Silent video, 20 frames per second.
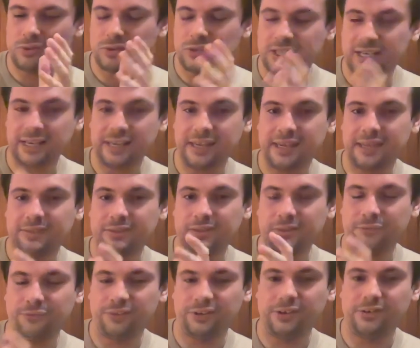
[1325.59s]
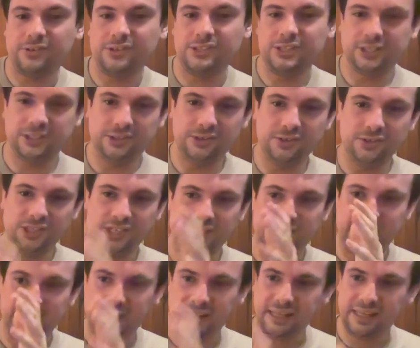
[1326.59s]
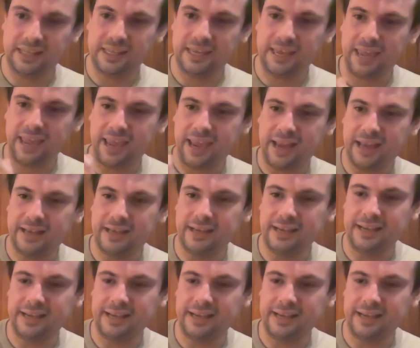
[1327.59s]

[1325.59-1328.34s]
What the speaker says: taking the photos and getting